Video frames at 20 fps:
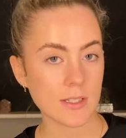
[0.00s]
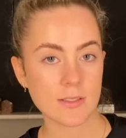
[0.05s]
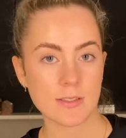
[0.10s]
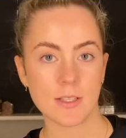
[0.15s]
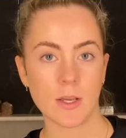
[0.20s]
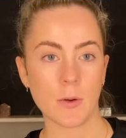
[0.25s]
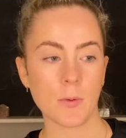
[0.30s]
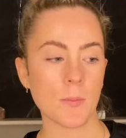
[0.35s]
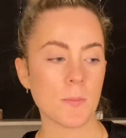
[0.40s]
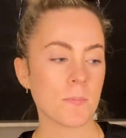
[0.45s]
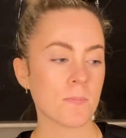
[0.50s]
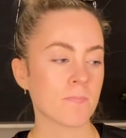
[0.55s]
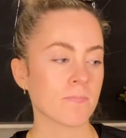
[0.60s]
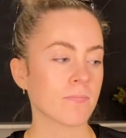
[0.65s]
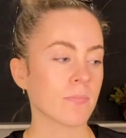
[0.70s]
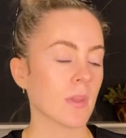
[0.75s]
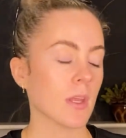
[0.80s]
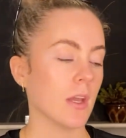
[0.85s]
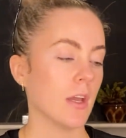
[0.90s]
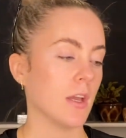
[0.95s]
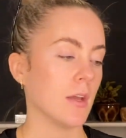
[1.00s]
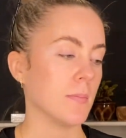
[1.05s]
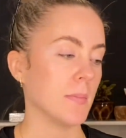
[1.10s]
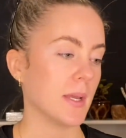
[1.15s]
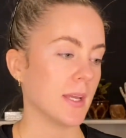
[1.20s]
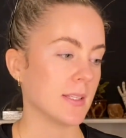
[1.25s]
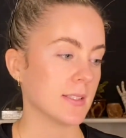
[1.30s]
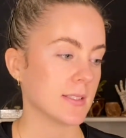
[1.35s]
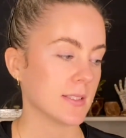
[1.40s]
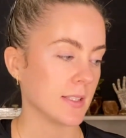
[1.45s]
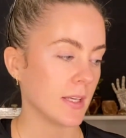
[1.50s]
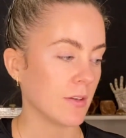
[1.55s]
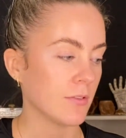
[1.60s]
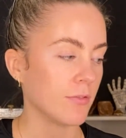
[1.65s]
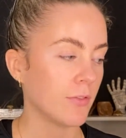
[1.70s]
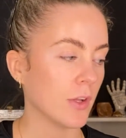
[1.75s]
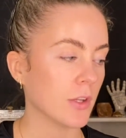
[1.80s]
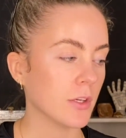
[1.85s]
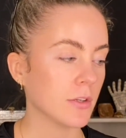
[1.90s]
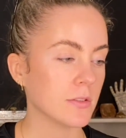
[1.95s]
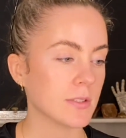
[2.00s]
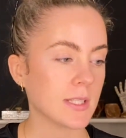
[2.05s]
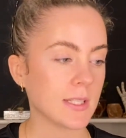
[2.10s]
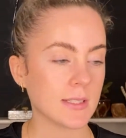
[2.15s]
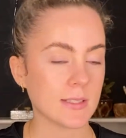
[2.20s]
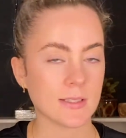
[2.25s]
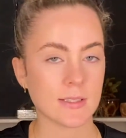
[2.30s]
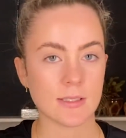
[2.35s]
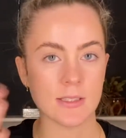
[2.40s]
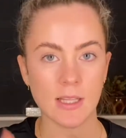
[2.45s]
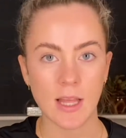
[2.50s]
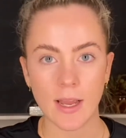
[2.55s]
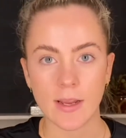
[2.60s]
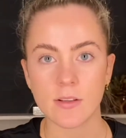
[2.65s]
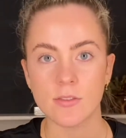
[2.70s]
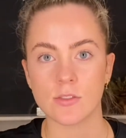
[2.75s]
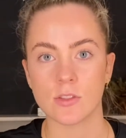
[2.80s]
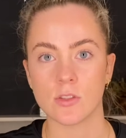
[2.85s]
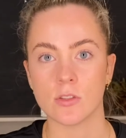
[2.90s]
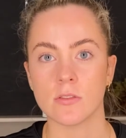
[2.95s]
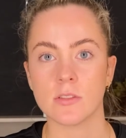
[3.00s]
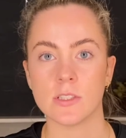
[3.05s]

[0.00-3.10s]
So it follows his life story.